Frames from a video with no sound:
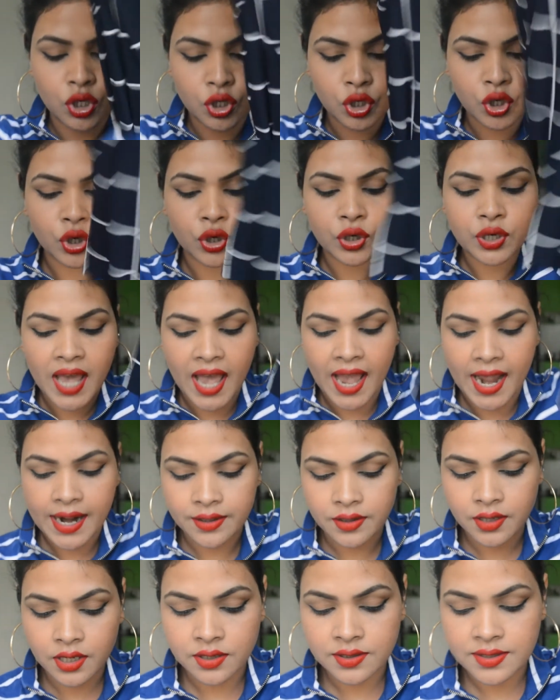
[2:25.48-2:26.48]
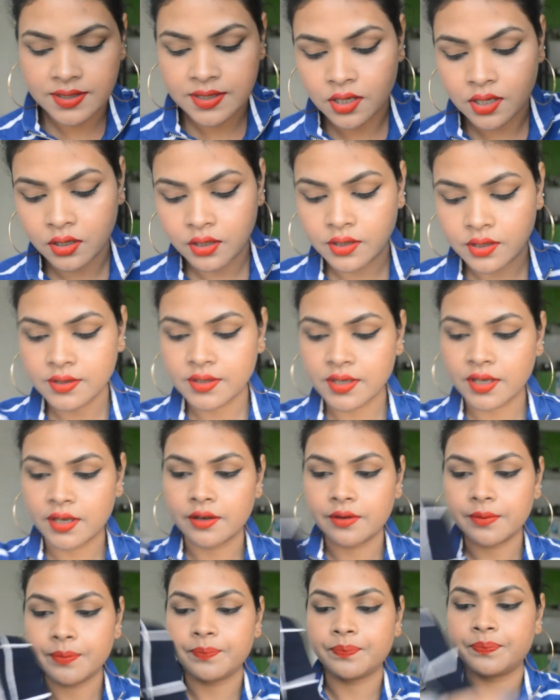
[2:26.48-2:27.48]
good, and then skirt is
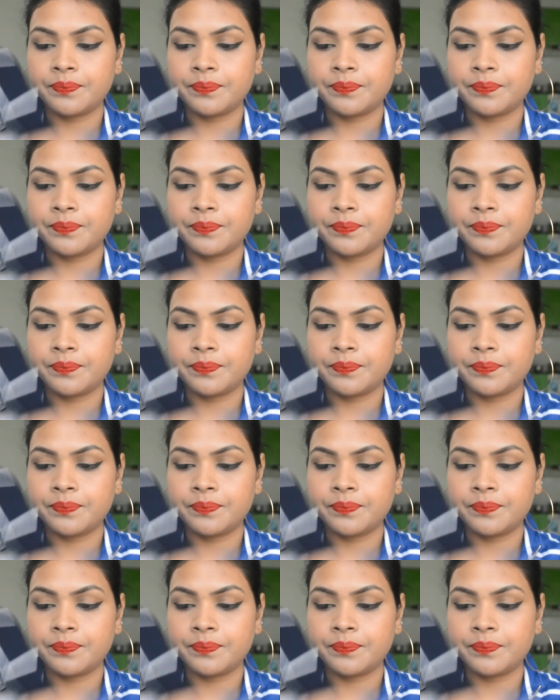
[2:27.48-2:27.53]
there.